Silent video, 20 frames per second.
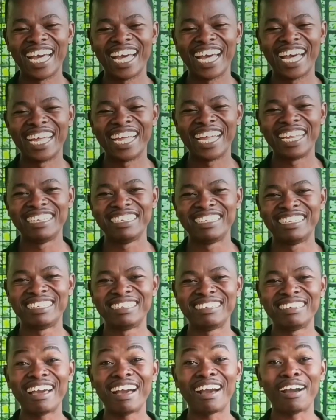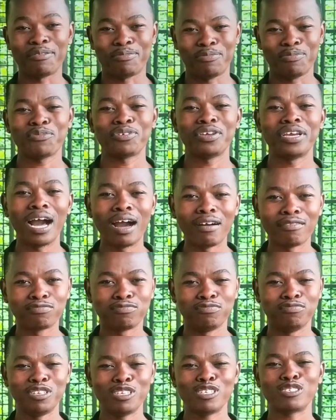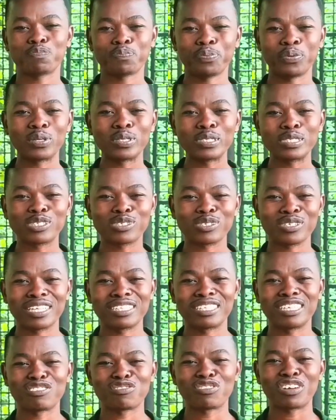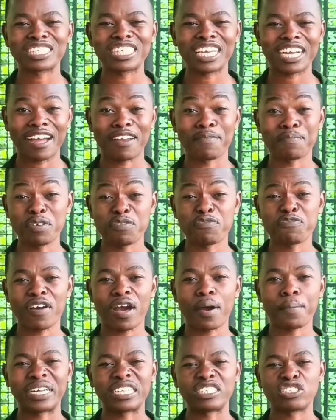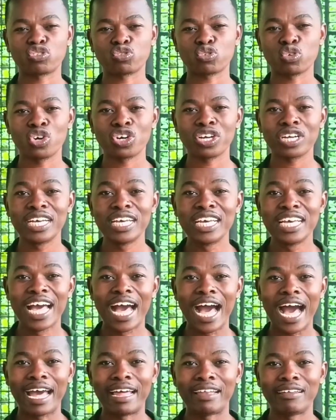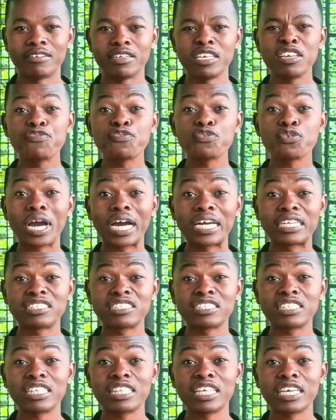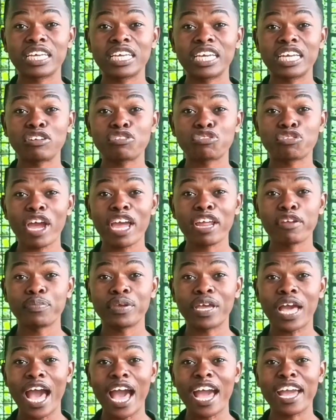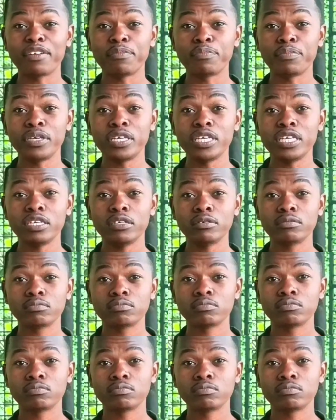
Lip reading: And yeah, we have these poles so that the structure can be firm and strong. And if you can see the gate right behind me,